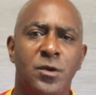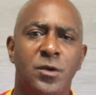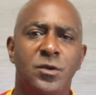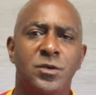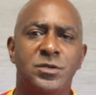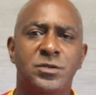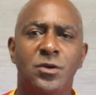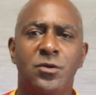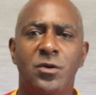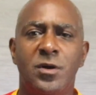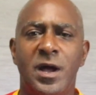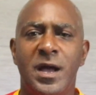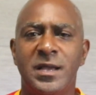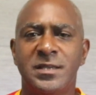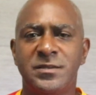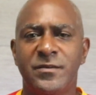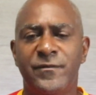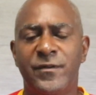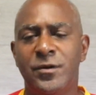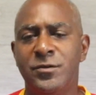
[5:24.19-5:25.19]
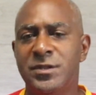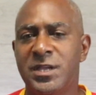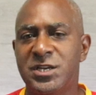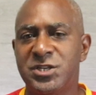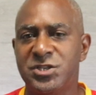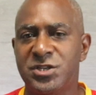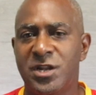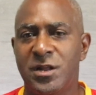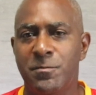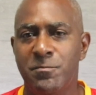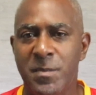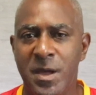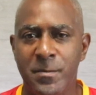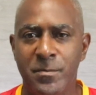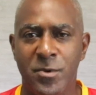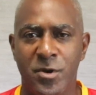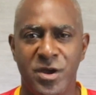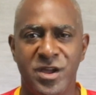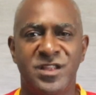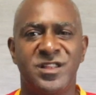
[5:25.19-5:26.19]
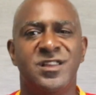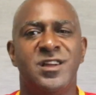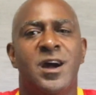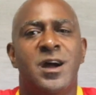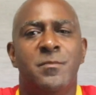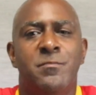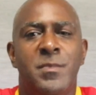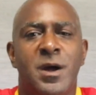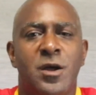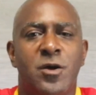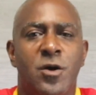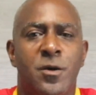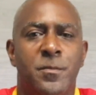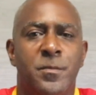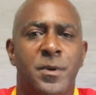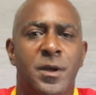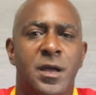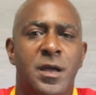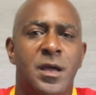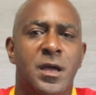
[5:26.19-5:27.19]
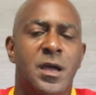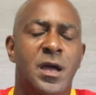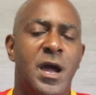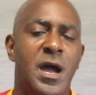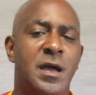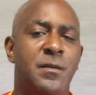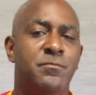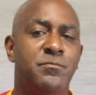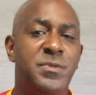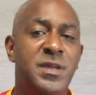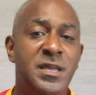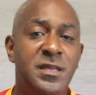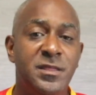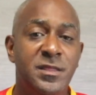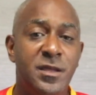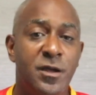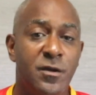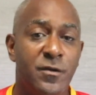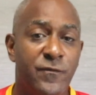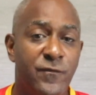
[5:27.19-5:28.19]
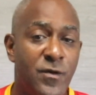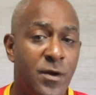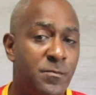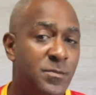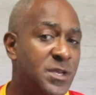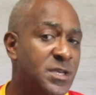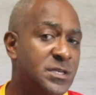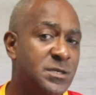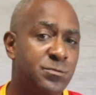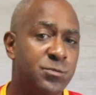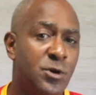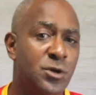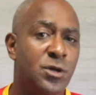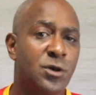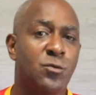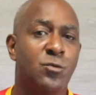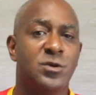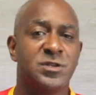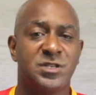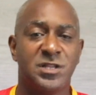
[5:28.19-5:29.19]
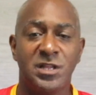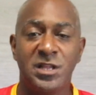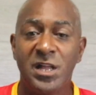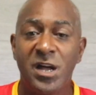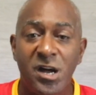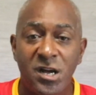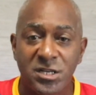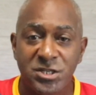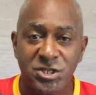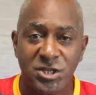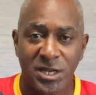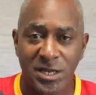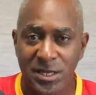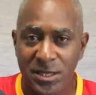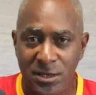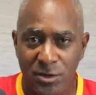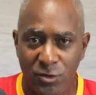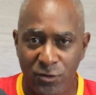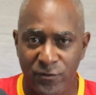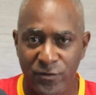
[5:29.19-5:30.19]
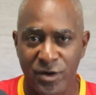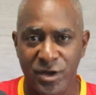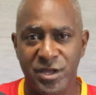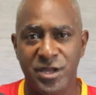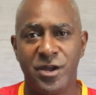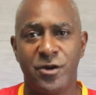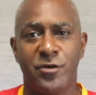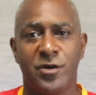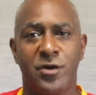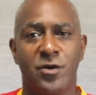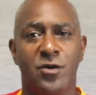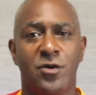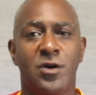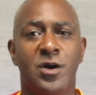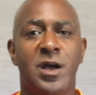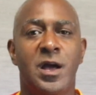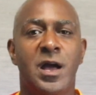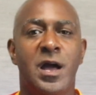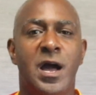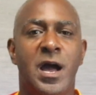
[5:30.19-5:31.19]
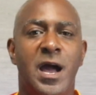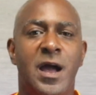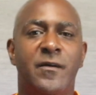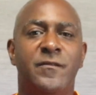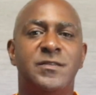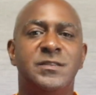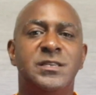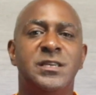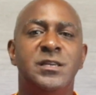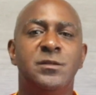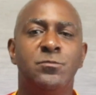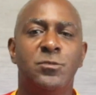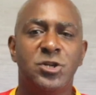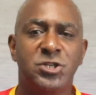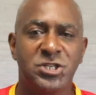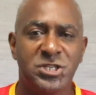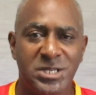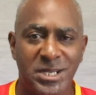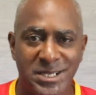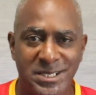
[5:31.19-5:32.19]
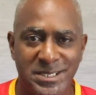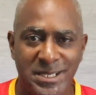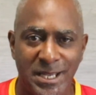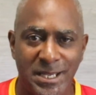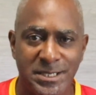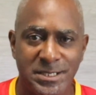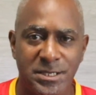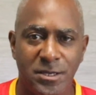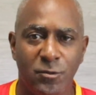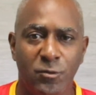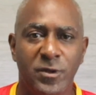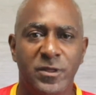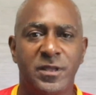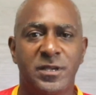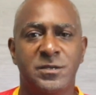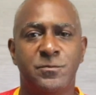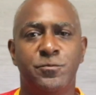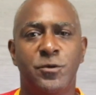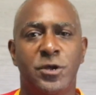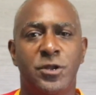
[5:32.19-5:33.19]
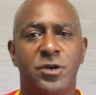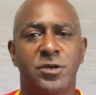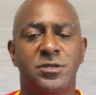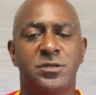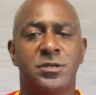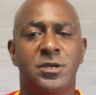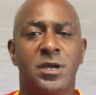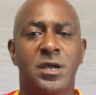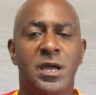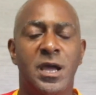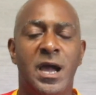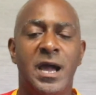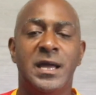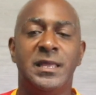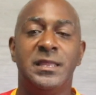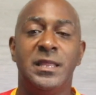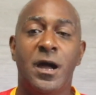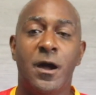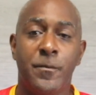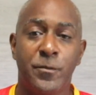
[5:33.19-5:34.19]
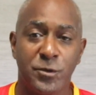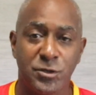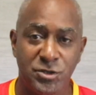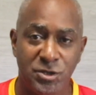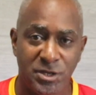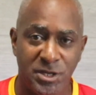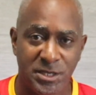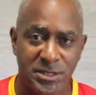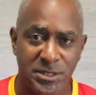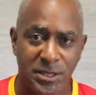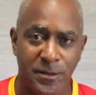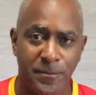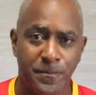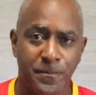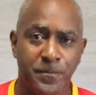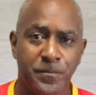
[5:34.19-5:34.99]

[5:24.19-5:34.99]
So as a foundational member in Gotbackup, and being there from this product was launched a little over a year ago, I have seen much success with this product and opportunity.